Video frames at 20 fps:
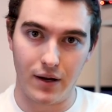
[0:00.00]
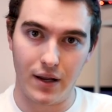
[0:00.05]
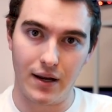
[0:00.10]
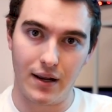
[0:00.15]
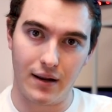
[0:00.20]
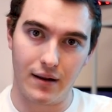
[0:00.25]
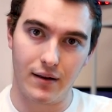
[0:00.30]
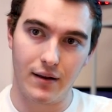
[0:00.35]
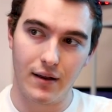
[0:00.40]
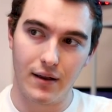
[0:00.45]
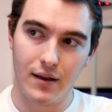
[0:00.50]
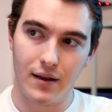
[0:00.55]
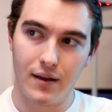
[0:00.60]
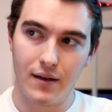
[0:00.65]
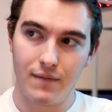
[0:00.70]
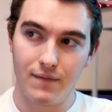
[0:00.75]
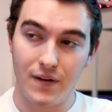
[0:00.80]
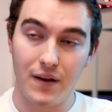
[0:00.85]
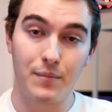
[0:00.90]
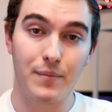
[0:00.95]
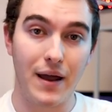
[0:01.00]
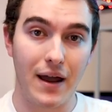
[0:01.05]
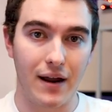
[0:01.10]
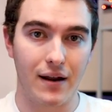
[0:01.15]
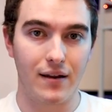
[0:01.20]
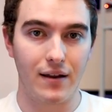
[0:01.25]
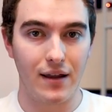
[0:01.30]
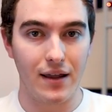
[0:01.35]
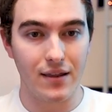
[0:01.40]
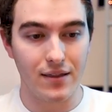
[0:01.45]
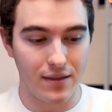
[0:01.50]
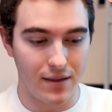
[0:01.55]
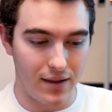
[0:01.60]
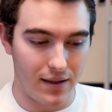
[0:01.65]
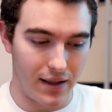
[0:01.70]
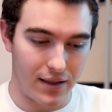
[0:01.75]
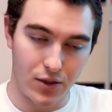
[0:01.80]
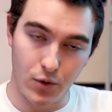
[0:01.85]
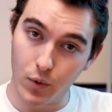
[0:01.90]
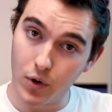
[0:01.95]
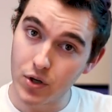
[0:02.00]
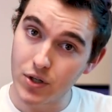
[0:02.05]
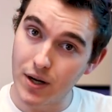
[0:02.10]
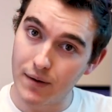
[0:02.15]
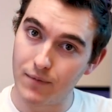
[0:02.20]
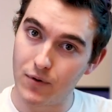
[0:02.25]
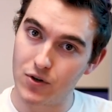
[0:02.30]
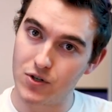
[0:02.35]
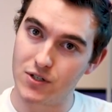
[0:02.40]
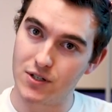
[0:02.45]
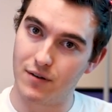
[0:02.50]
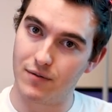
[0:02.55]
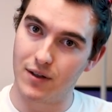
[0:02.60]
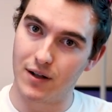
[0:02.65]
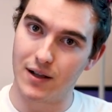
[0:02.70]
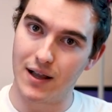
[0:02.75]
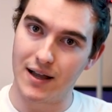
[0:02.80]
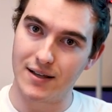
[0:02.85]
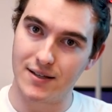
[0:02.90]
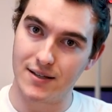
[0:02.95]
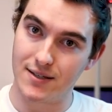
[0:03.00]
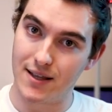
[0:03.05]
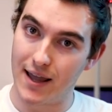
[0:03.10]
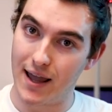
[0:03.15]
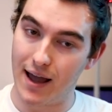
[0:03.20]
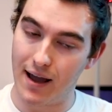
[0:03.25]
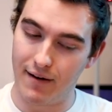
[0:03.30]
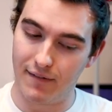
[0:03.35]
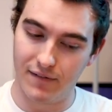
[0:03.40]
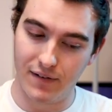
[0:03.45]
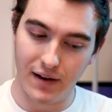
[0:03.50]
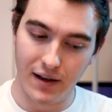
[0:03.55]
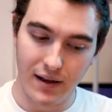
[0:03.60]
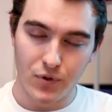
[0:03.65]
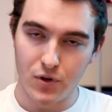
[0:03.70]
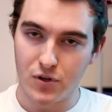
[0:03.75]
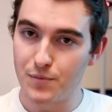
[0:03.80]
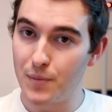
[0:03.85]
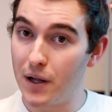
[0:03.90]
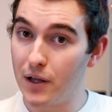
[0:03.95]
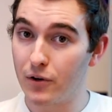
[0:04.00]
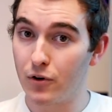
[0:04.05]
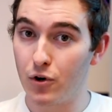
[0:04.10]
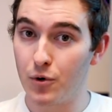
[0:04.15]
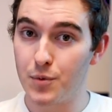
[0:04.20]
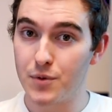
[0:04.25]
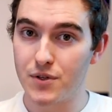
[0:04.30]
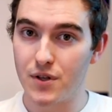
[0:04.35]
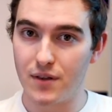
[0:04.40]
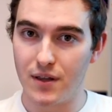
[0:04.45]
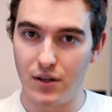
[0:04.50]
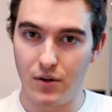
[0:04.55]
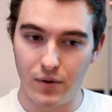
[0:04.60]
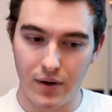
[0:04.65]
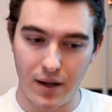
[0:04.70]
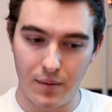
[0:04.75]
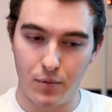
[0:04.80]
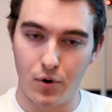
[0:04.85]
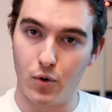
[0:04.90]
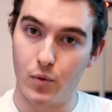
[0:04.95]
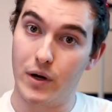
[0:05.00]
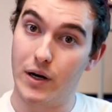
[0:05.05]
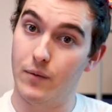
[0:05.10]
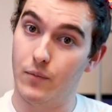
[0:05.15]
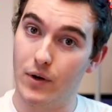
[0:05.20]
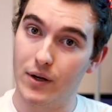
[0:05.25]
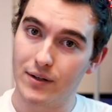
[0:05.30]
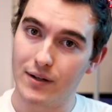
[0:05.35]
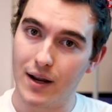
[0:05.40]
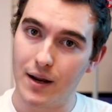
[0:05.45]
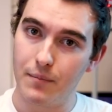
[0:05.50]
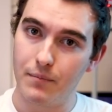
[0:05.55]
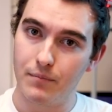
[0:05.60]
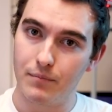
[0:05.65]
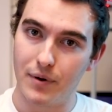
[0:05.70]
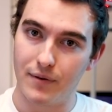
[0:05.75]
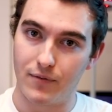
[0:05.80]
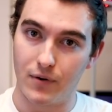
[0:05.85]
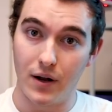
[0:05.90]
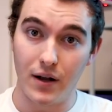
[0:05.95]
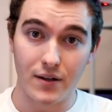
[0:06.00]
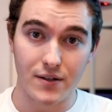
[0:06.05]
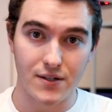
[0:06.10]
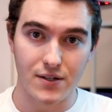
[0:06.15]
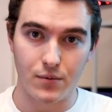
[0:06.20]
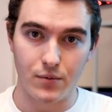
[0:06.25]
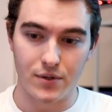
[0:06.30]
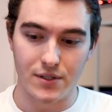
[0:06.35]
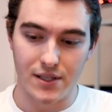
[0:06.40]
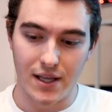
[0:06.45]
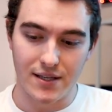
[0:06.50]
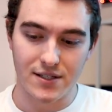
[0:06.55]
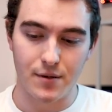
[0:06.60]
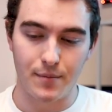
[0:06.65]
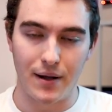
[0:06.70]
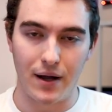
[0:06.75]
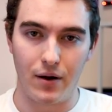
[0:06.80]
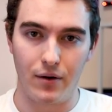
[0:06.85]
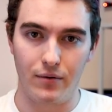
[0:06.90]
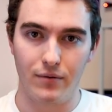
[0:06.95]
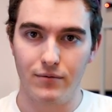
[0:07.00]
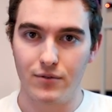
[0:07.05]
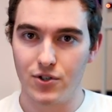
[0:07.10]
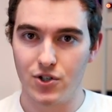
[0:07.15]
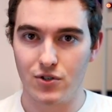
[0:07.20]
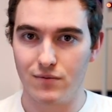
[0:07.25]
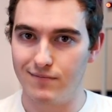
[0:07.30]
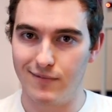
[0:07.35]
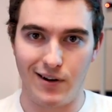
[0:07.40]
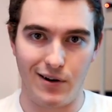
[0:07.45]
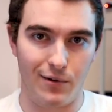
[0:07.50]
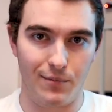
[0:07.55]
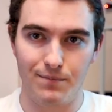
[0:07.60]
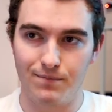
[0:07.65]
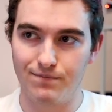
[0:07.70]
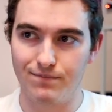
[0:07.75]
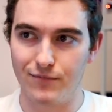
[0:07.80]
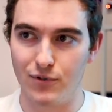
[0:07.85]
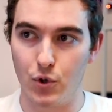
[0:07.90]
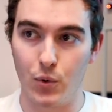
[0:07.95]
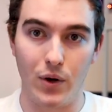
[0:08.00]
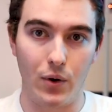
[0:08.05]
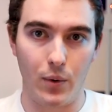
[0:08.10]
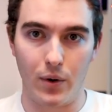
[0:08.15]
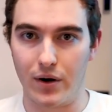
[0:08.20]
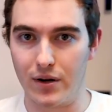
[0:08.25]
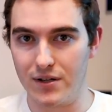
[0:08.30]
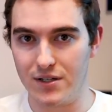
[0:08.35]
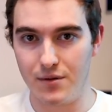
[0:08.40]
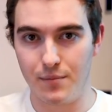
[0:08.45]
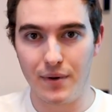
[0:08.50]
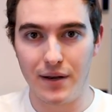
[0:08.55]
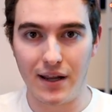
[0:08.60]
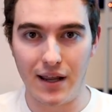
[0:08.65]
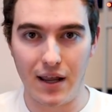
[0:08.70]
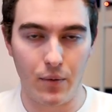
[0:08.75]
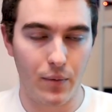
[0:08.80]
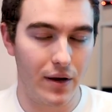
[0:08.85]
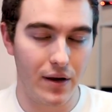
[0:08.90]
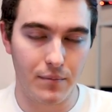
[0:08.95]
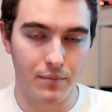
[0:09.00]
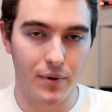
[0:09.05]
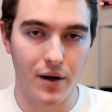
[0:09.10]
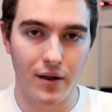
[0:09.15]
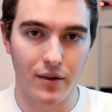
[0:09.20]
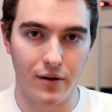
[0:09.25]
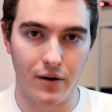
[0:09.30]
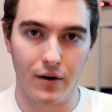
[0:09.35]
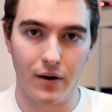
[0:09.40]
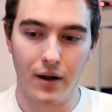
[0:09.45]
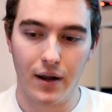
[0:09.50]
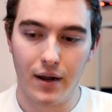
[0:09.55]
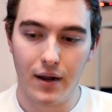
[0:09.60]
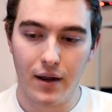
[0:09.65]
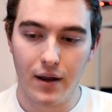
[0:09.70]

you're getting feedback in the like the workshop versions of the classes they have, they're smaller groups so that you get more one-on-one time. But for us, it was less about doing work and submitting it. We didn't bother.